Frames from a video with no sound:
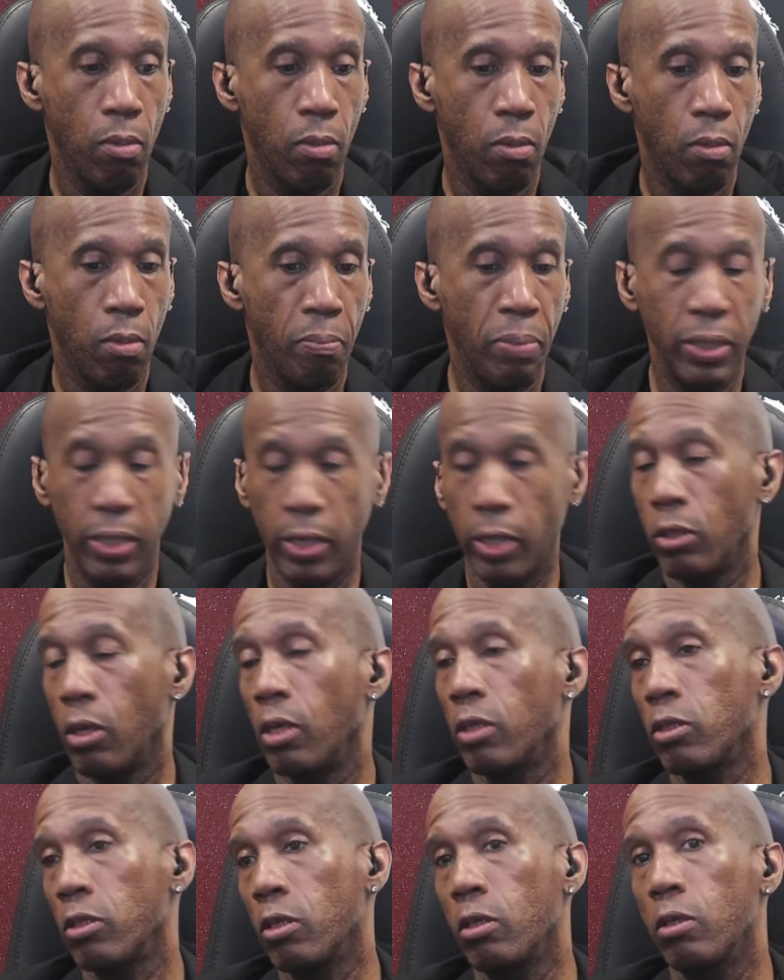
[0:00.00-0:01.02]
but there's
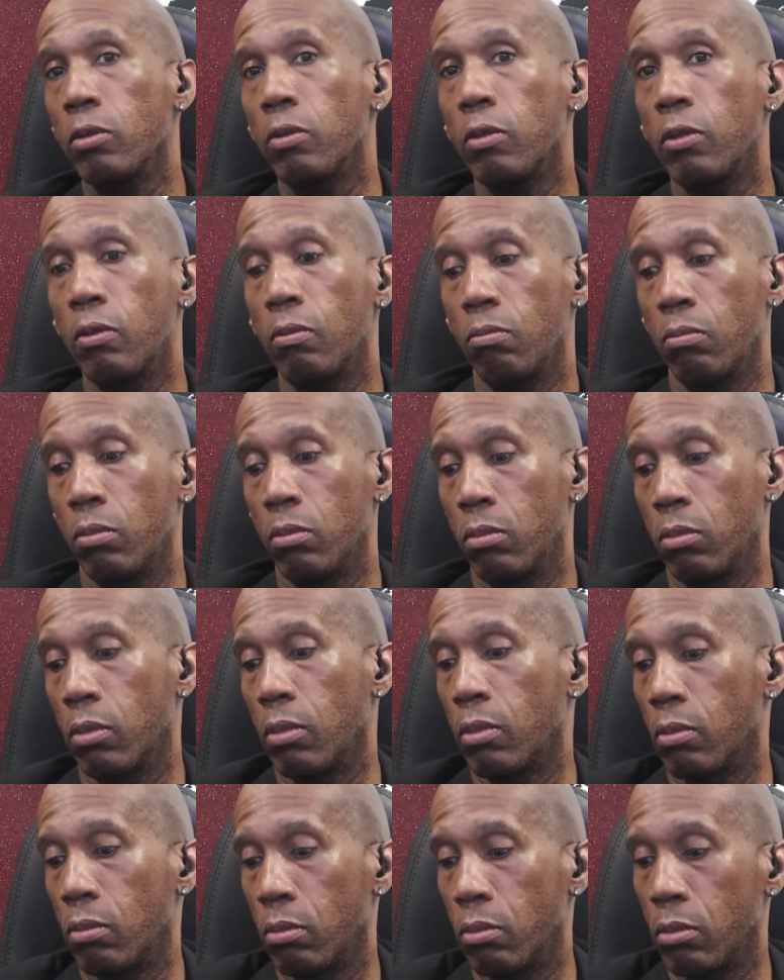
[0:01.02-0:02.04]
also
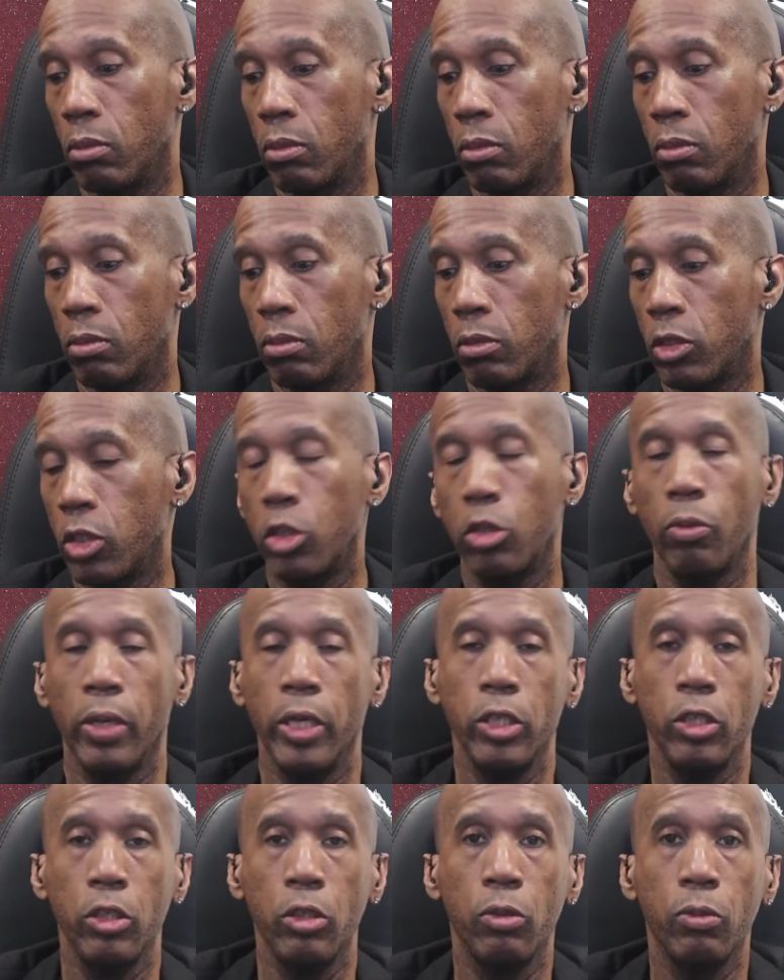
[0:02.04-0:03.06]

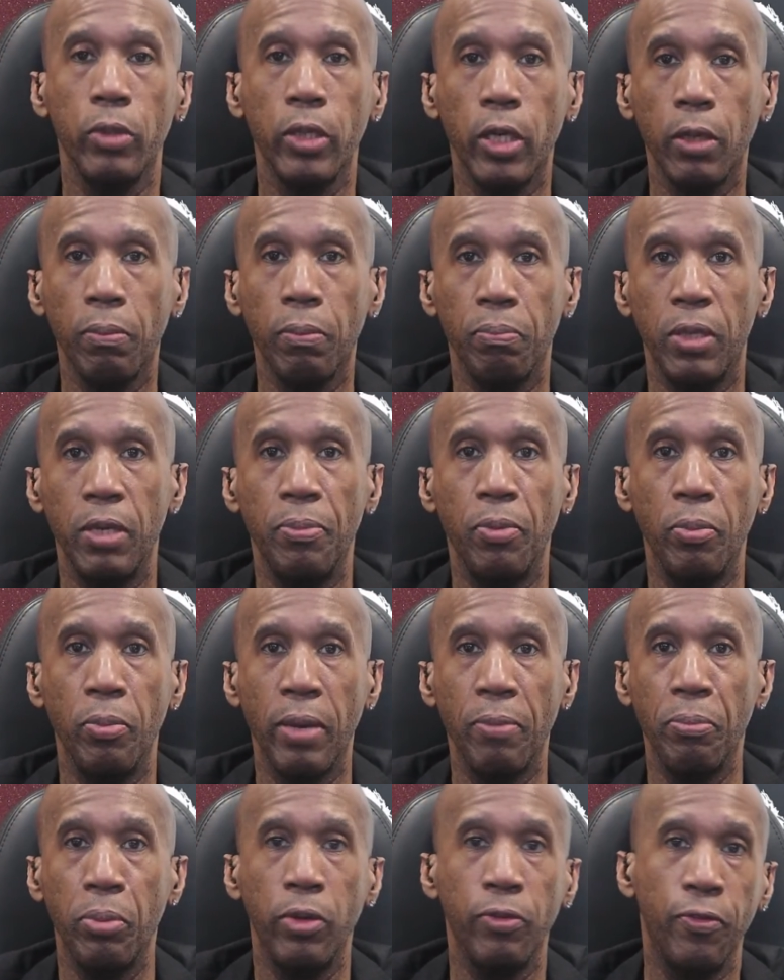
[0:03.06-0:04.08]
situations where people may
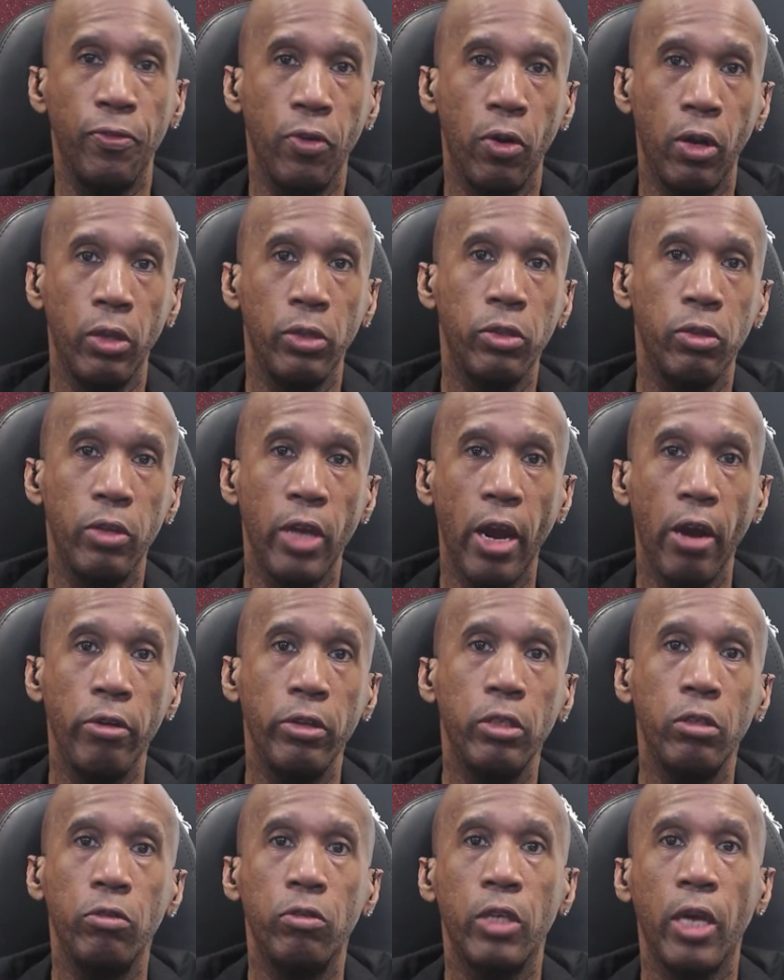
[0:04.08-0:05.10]
put false
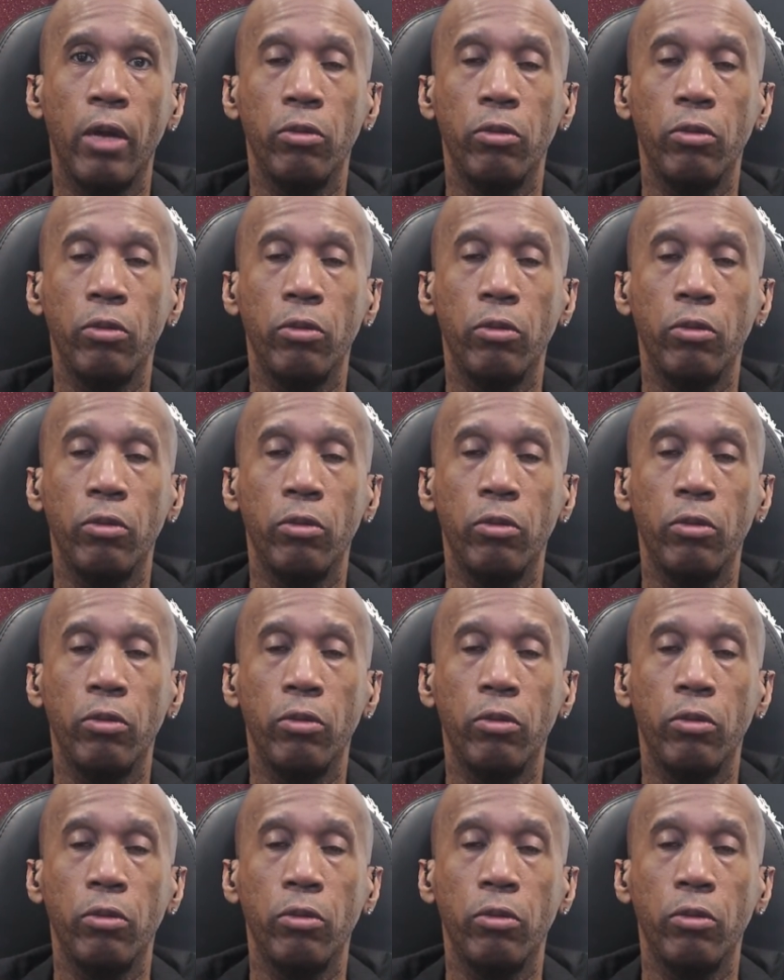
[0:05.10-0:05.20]
narratives out